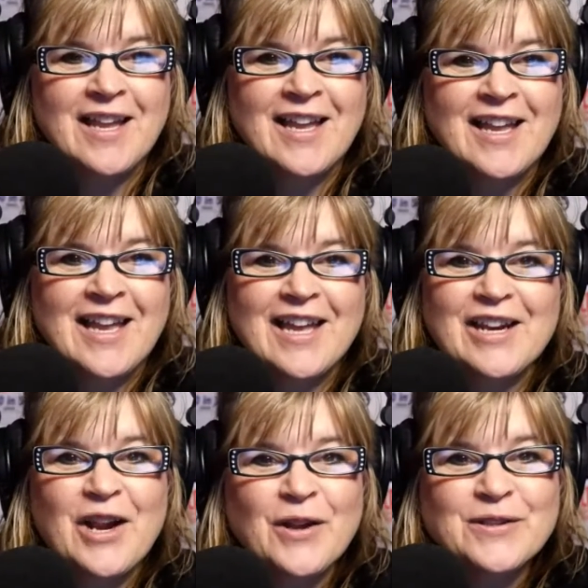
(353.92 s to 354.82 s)
And I
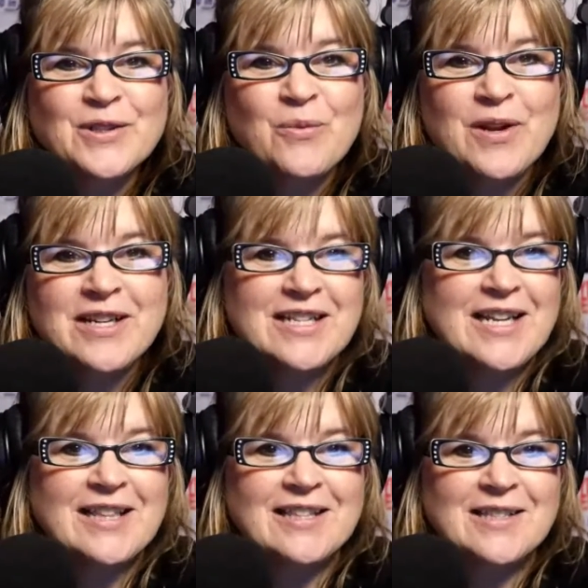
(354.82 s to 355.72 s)
also wanted to take
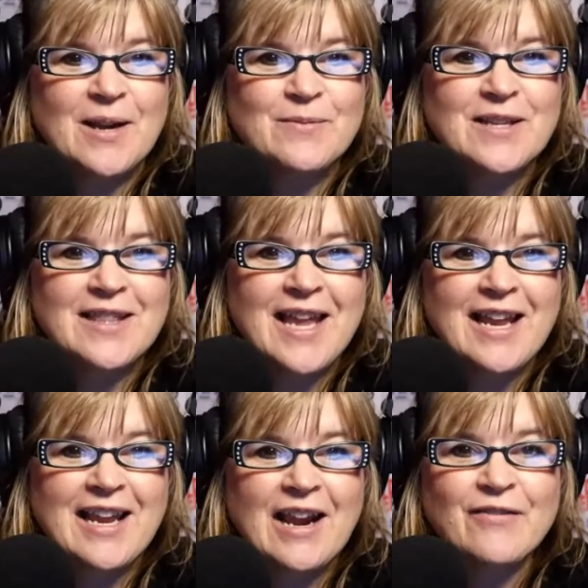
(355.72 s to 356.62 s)
this time to thank
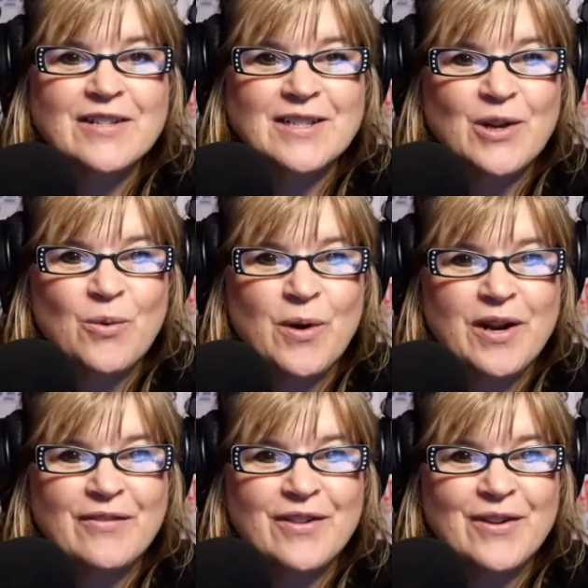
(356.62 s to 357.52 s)
every single one
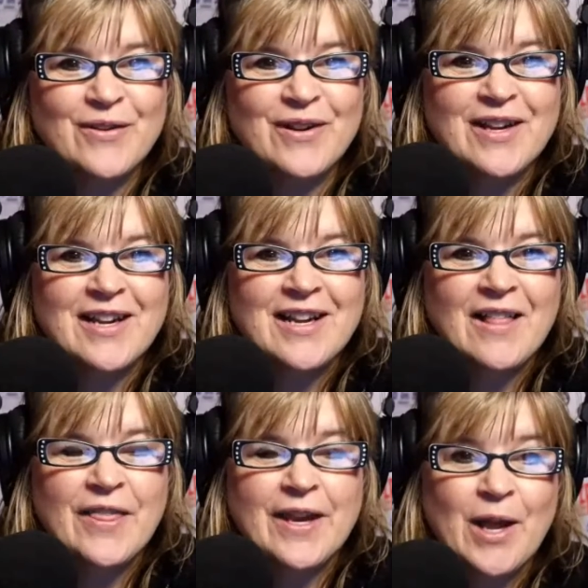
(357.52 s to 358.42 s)
of you
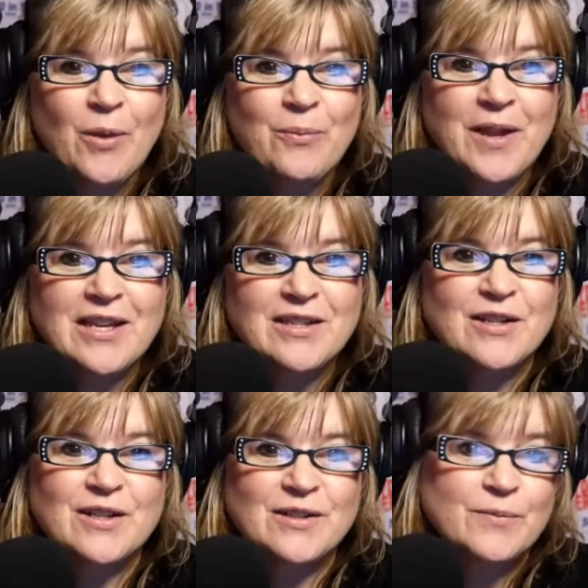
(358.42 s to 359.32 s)
that helped me to
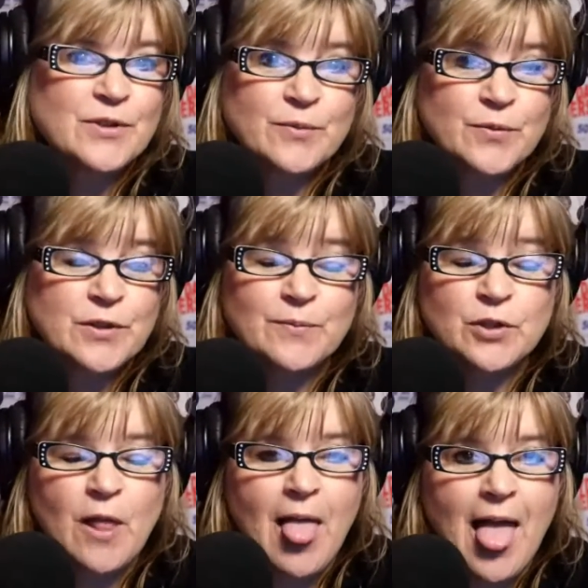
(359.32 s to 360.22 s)
subscribe.